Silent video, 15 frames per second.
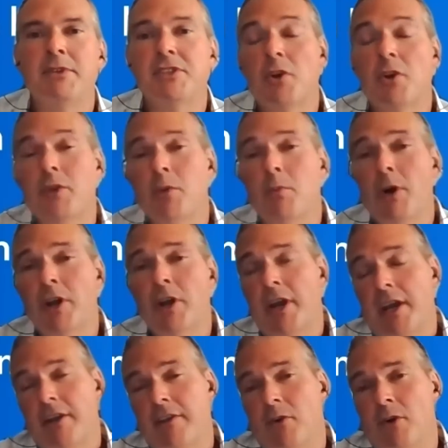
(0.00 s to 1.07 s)
So you want
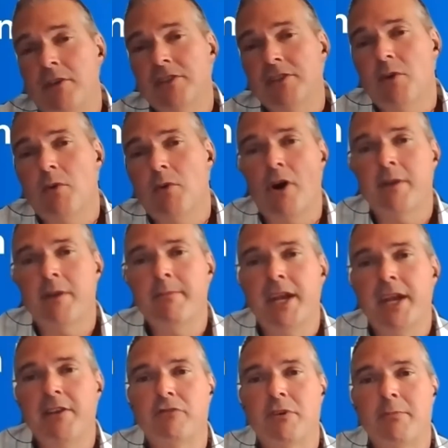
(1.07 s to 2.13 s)
also
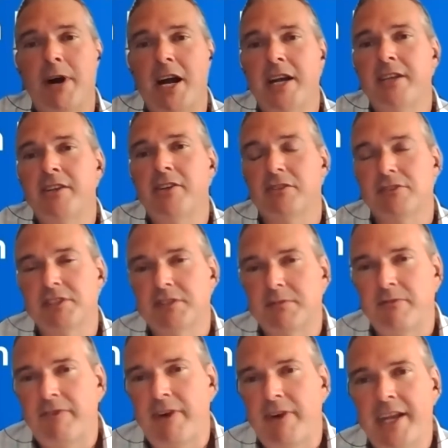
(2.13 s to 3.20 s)
automated reminders
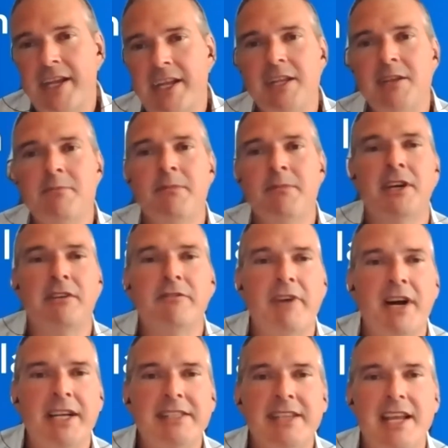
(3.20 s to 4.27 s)
via email,
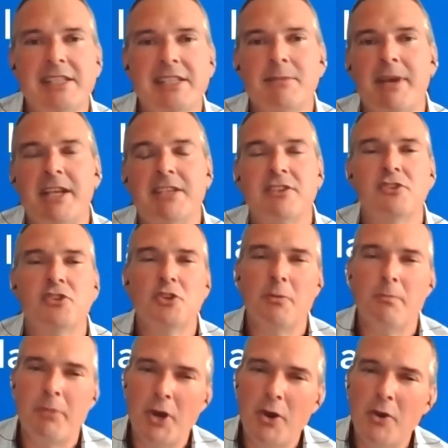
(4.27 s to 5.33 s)
via text message to
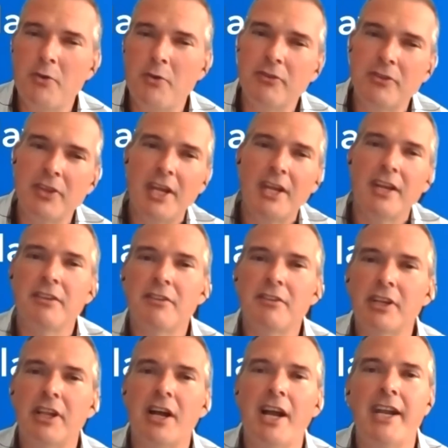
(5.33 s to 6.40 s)
both the
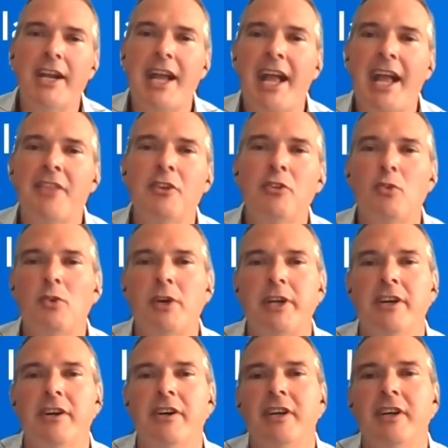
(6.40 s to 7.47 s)
client and the
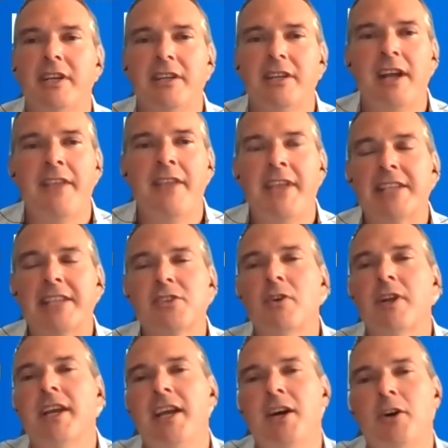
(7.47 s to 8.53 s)
lawyer. And that's
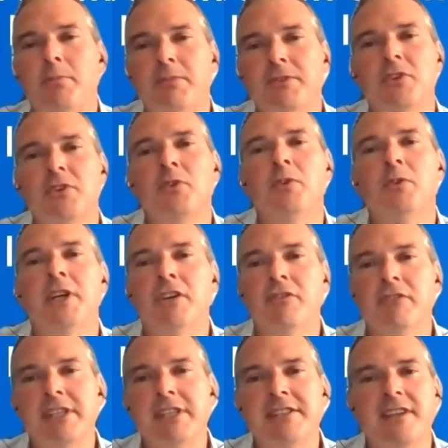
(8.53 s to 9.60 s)
going to help to
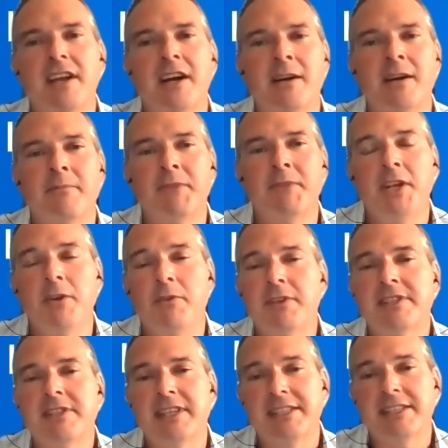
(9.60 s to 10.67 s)
increase,
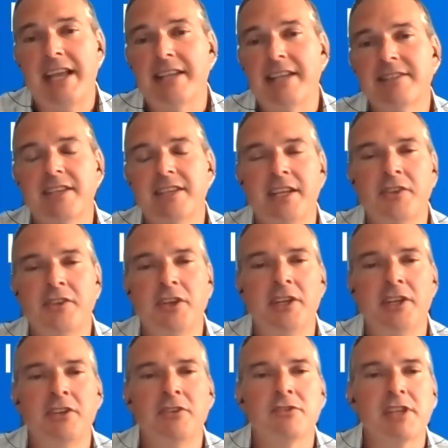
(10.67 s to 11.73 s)
the success in
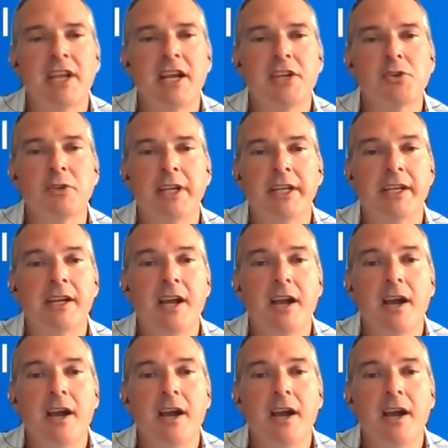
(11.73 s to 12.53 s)
your scheduling.